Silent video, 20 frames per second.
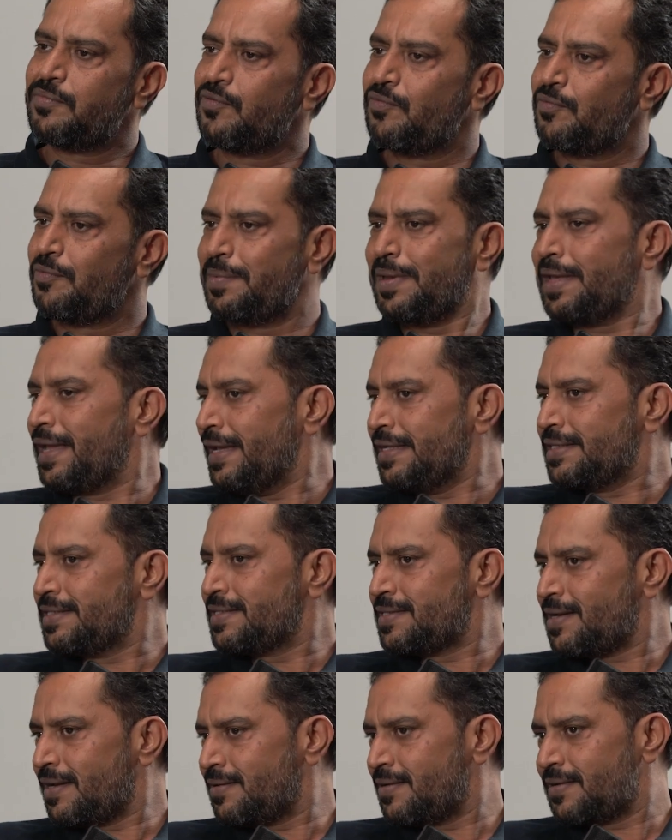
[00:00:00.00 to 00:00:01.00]
250
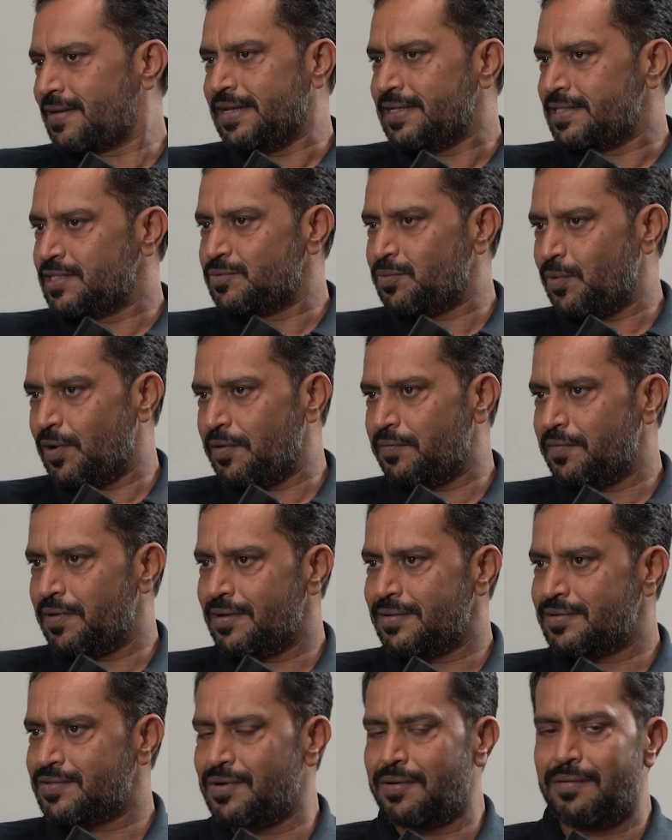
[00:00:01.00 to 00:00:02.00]
kgs, 100 kgs,
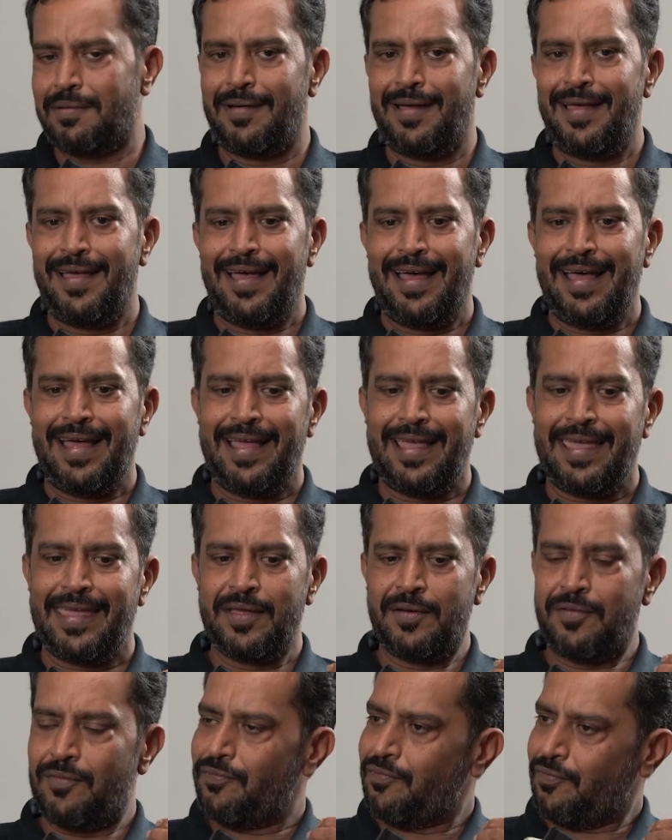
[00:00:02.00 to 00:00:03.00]
whatever. So,
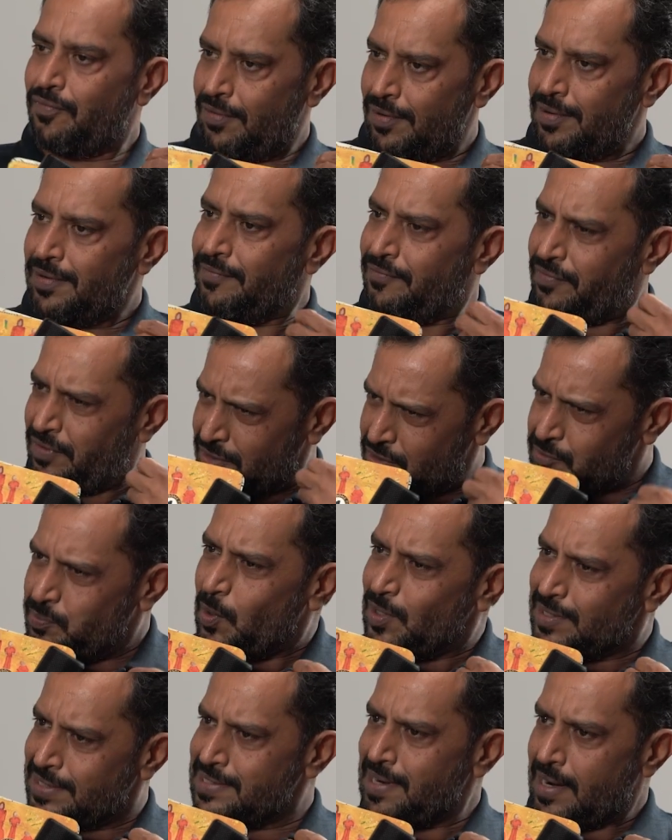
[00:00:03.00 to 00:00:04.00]
for a
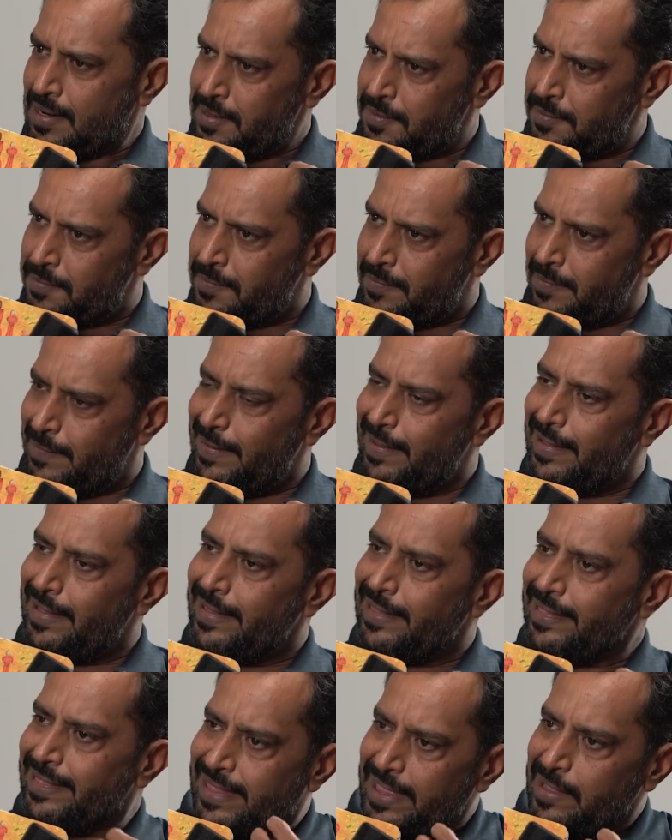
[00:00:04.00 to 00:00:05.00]
small startup,
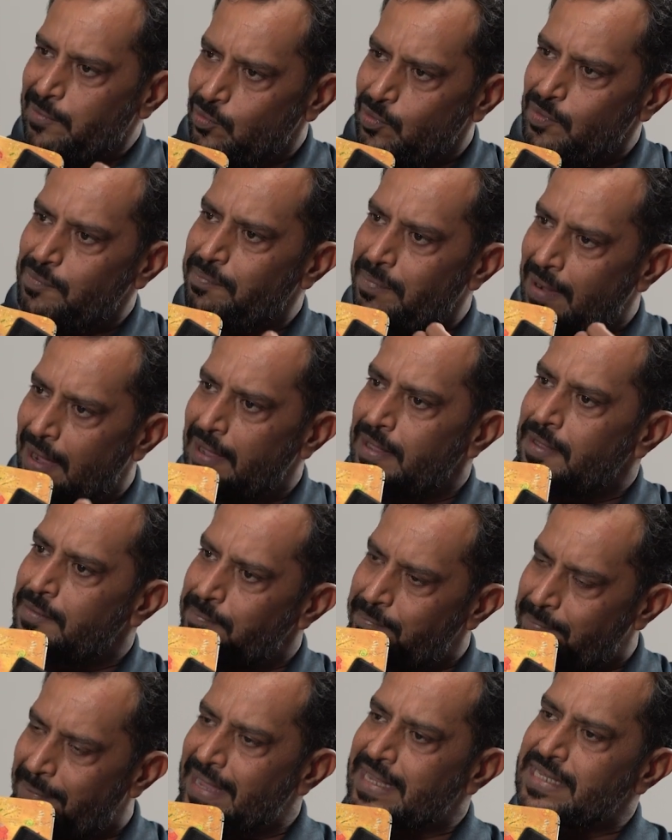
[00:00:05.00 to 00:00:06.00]
they would buy
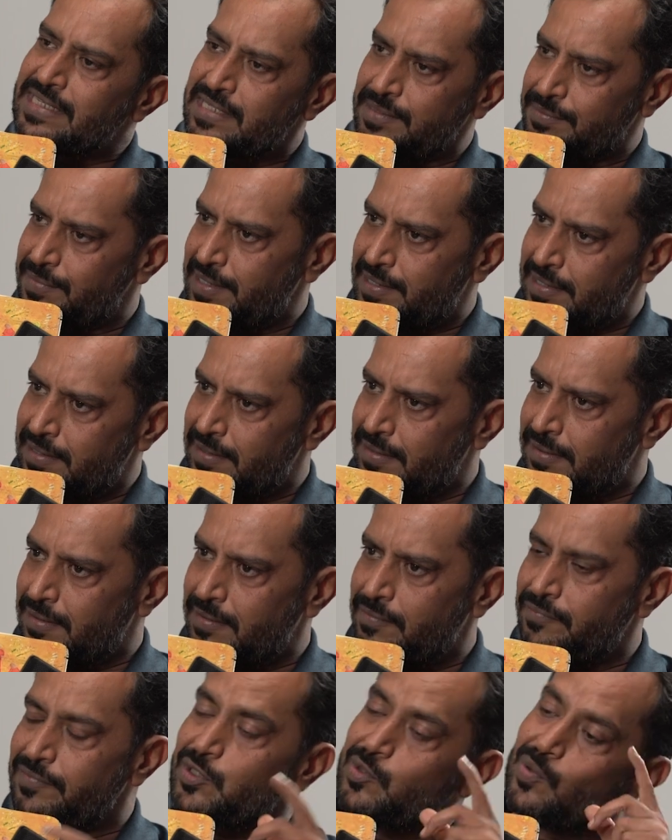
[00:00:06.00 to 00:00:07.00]
packaging material
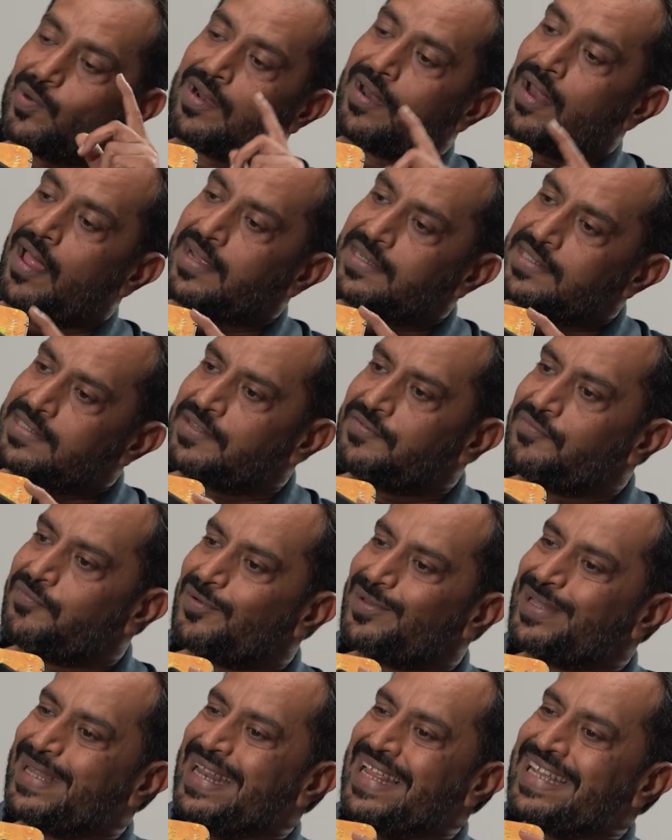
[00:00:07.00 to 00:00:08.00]
which would last them
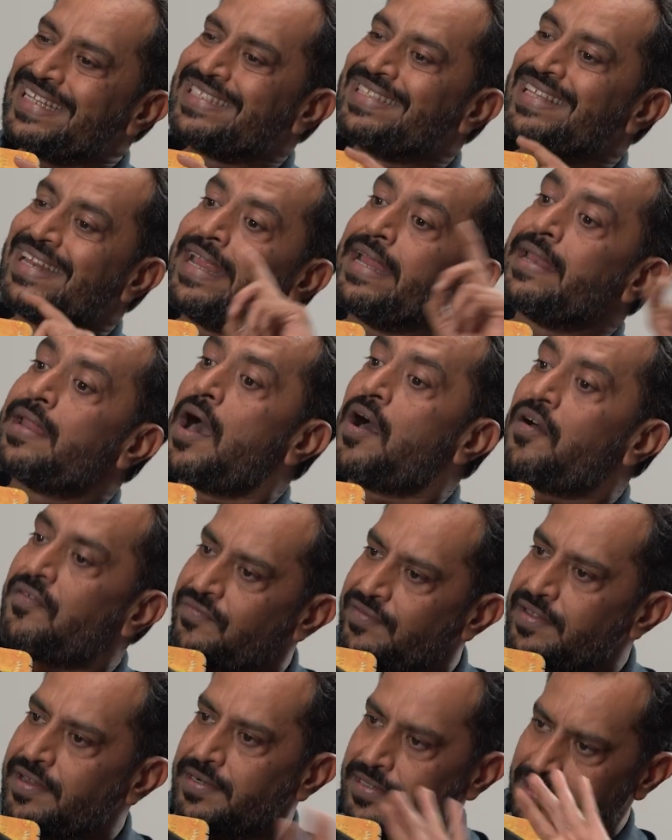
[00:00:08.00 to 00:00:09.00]
for the next 3.5
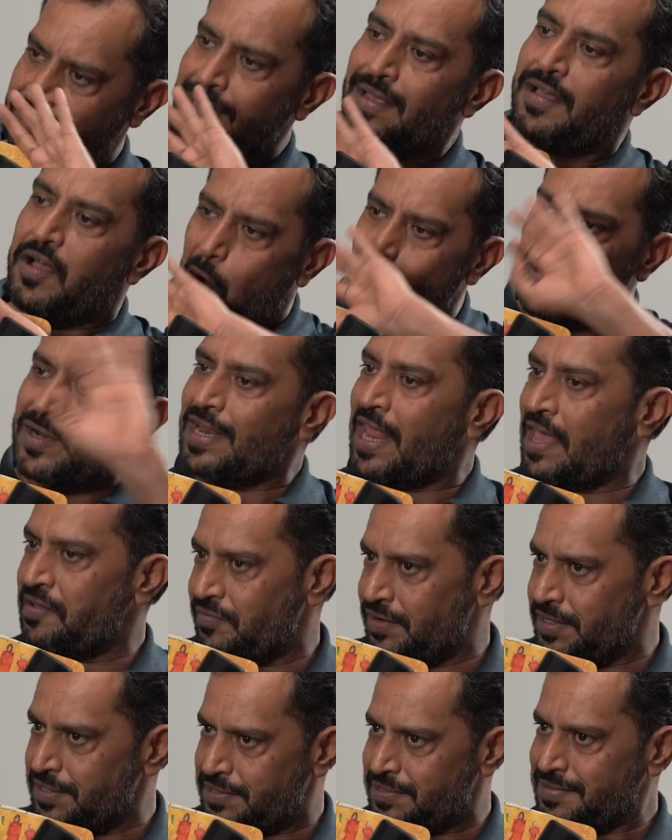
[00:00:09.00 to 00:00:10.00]
years on an
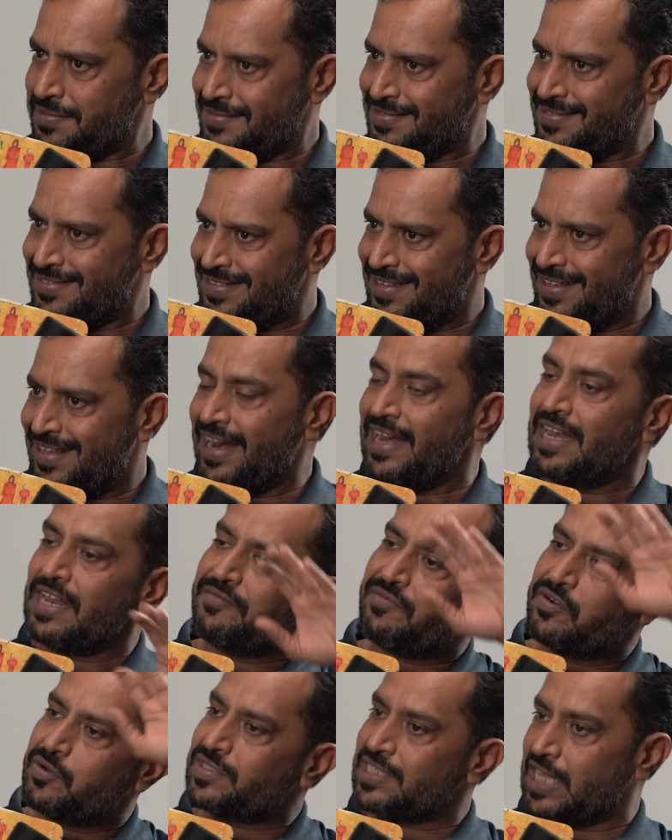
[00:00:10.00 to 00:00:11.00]
average, right?
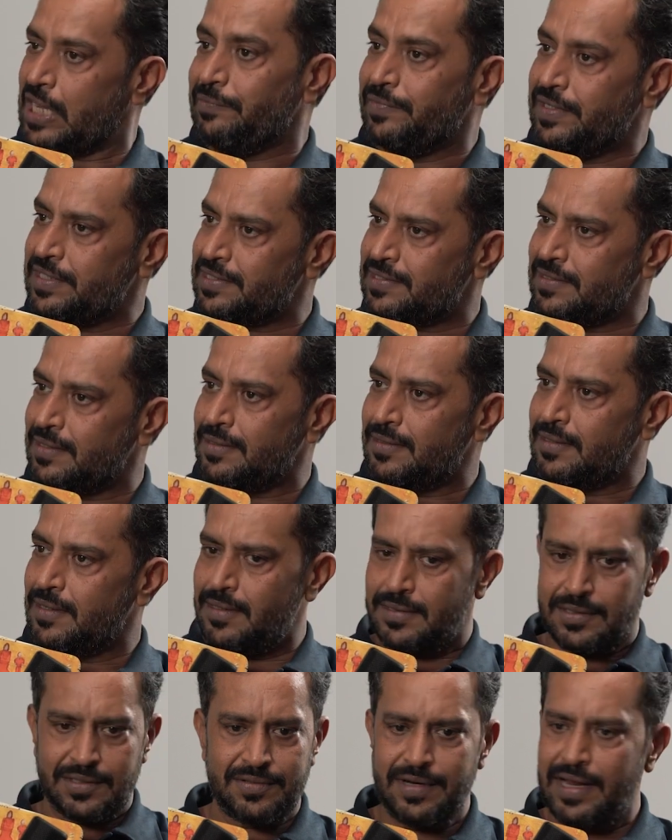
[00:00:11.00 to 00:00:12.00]
If it was conventional.
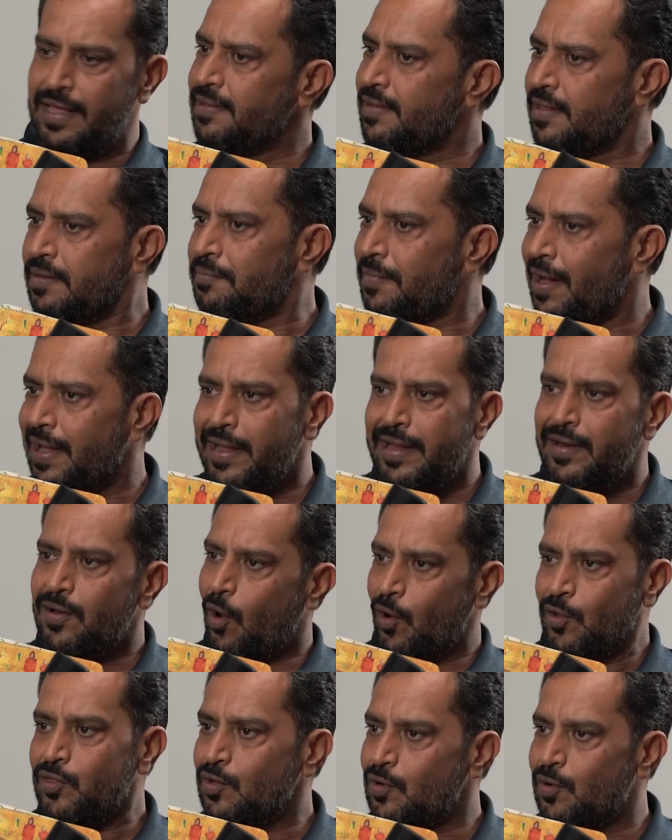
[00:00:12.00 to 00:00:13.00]
Today, they're buying it
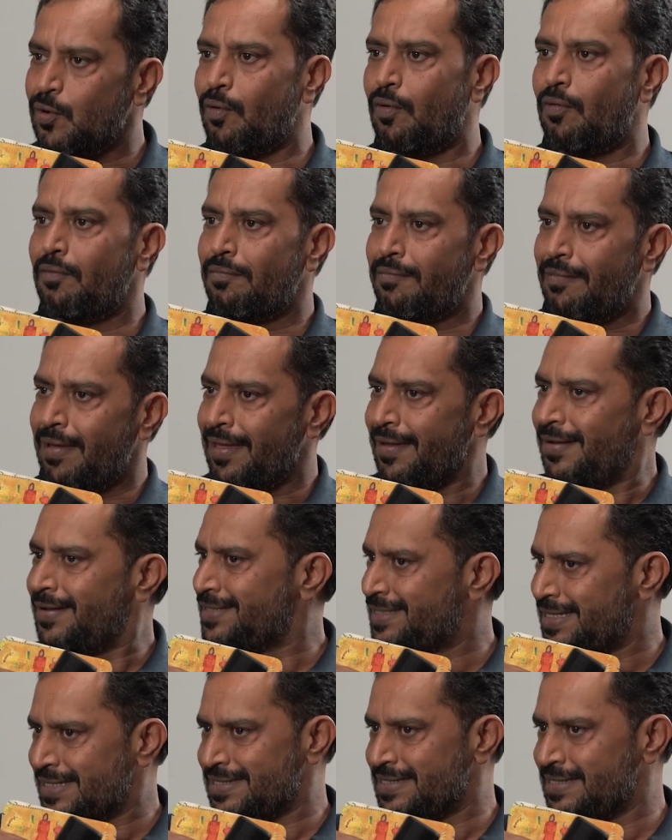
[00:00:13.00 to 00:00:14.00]
on the go,
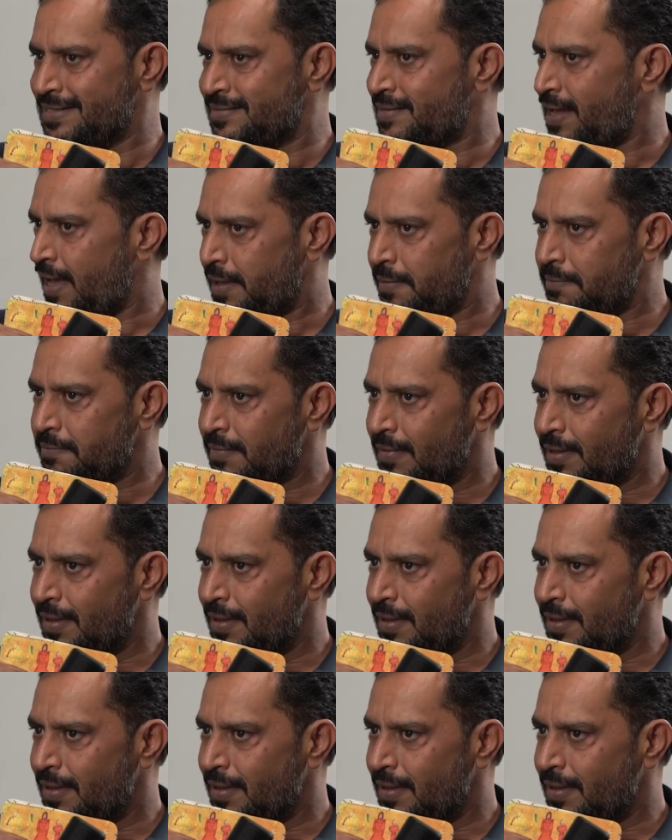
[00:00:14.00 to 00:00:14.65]
just in time,